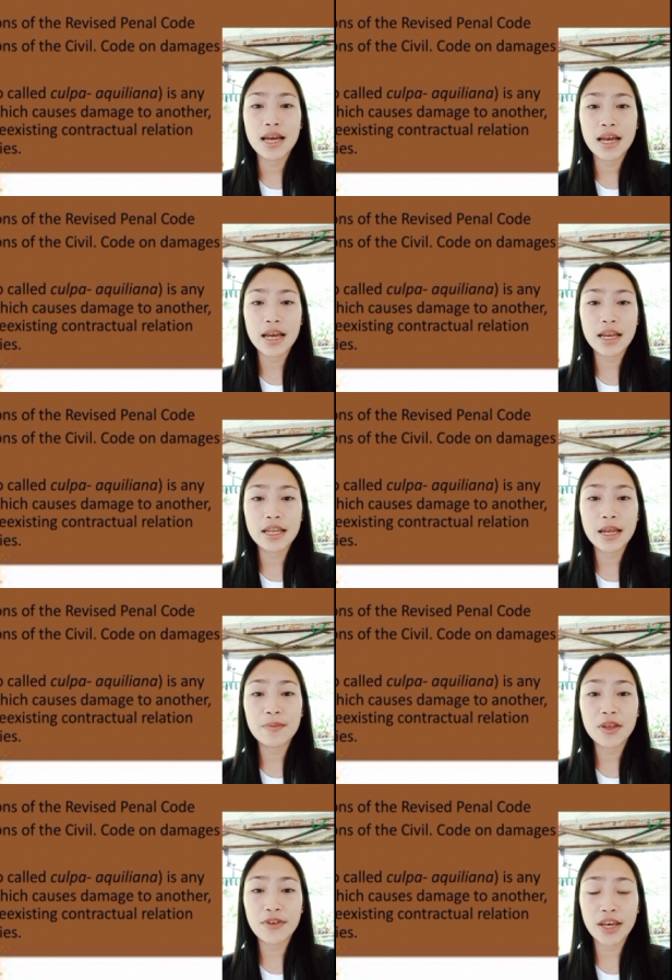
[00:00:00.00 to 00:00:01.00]

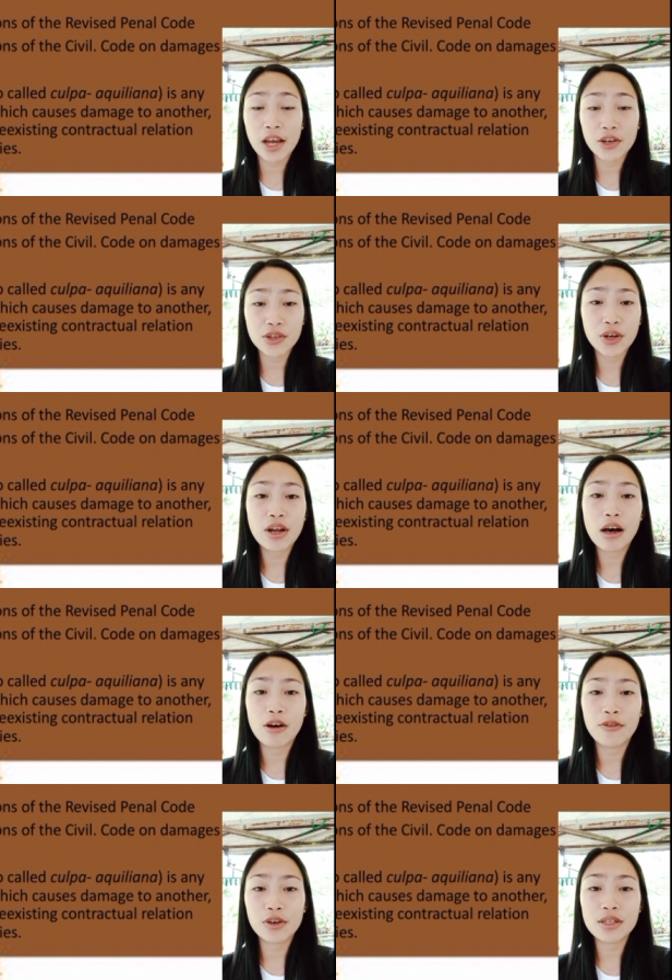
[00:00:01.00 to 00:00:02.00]
indemnification
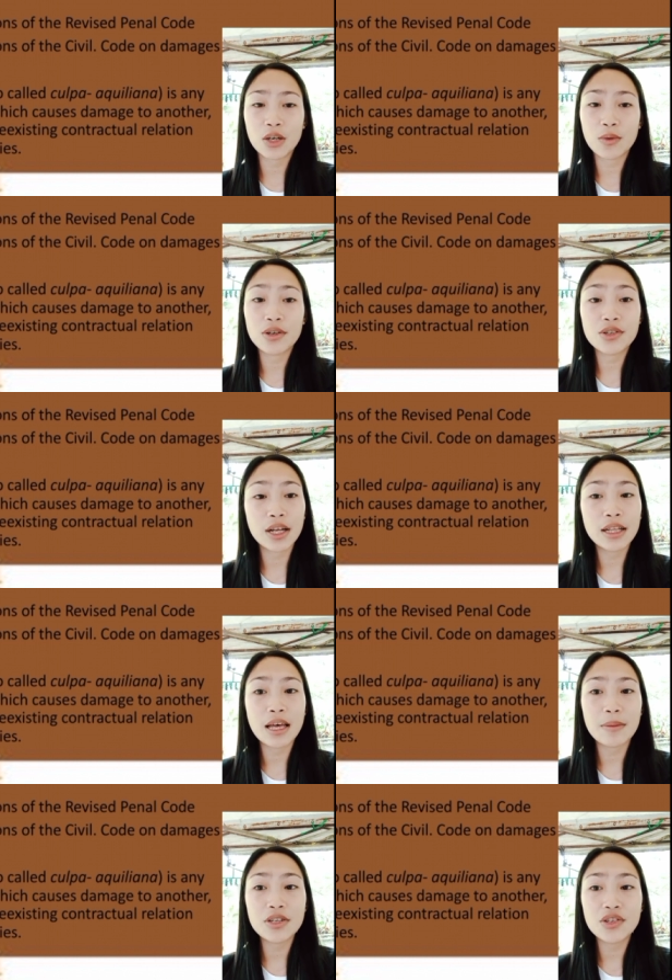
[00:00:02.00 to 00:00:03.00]
of consequential
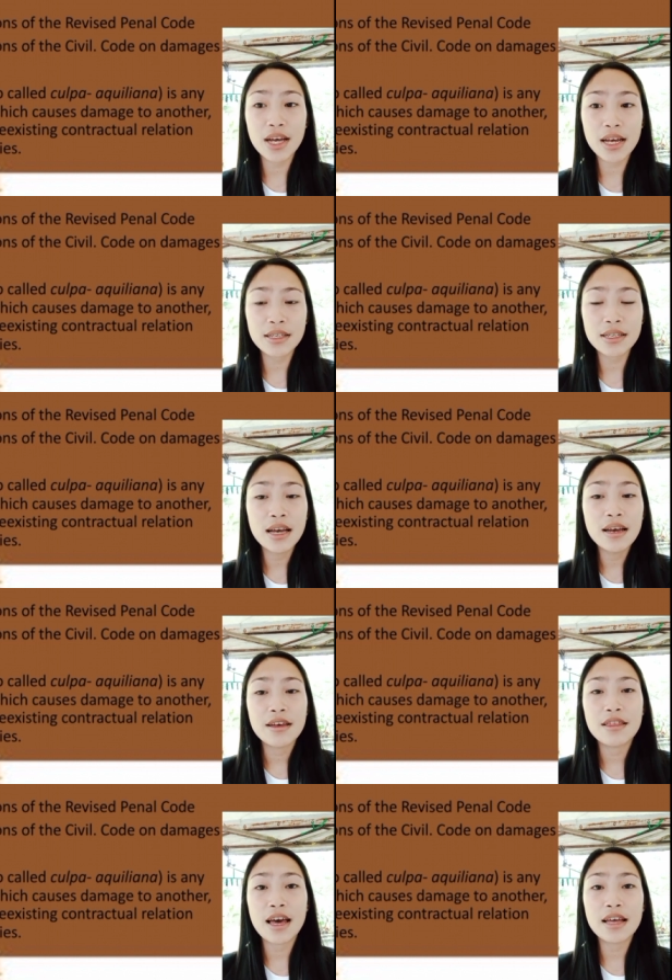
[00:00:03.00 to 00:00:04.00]
damages.
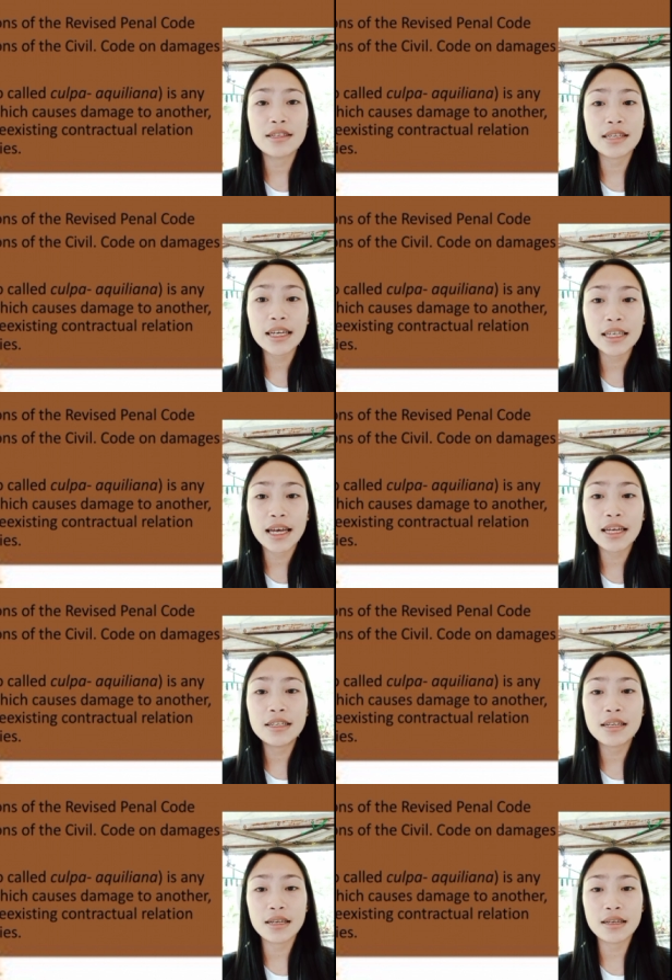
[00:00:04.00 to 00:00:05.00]
Then,
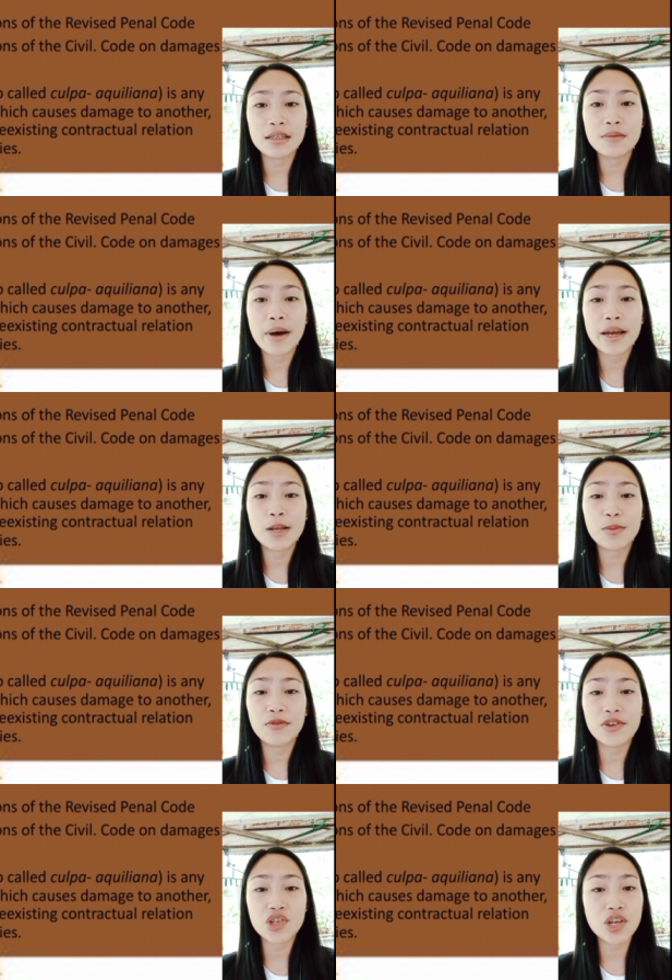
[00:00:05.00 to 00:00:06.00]
second is by the
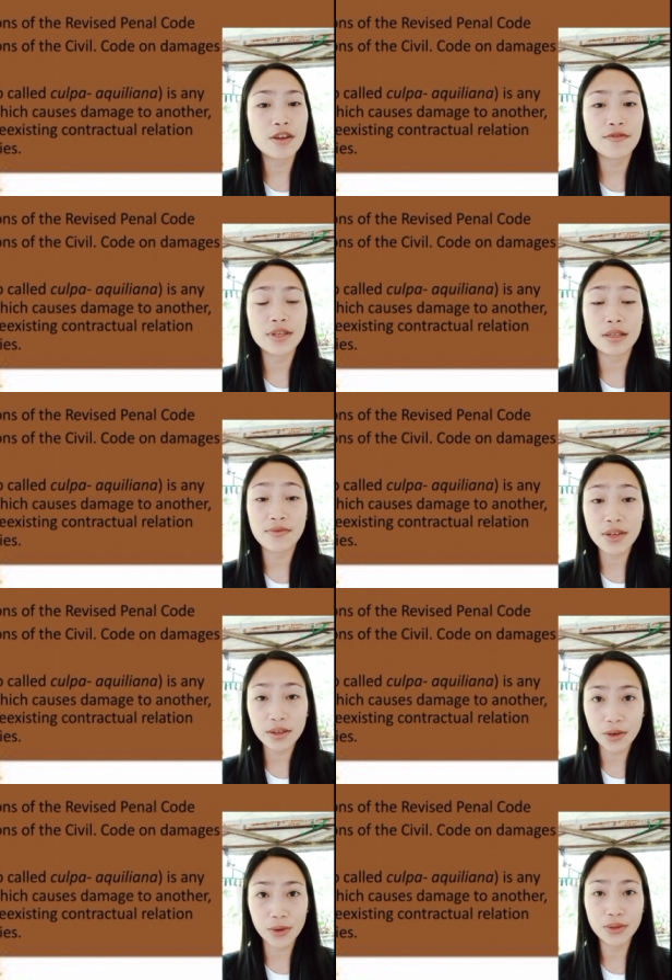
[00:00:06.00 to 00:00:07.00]
provision of the civil
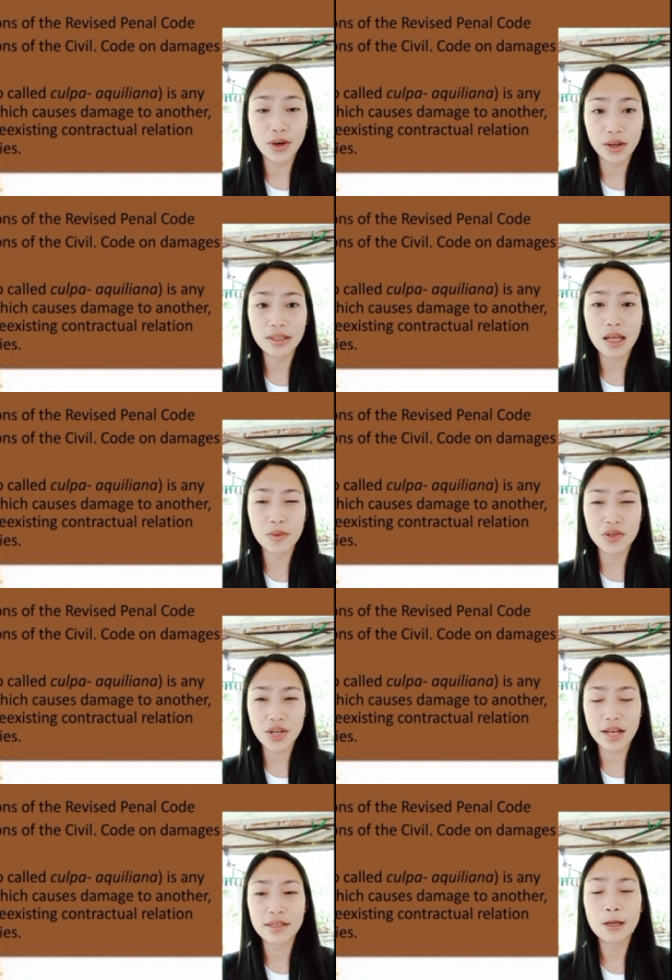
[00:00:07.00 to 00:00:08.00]
code on
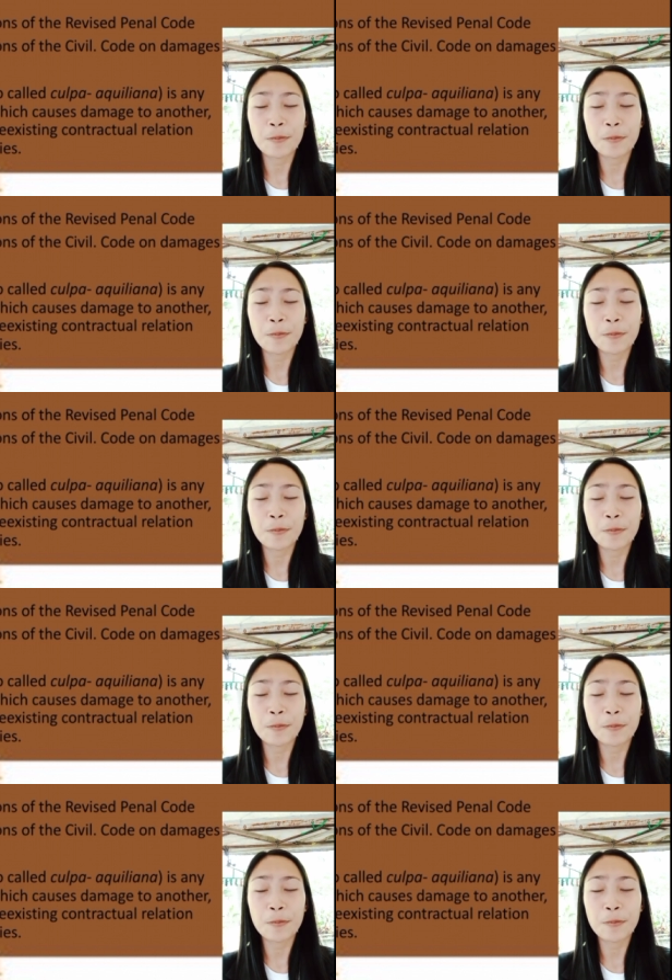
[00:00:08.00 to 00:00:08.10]
damages.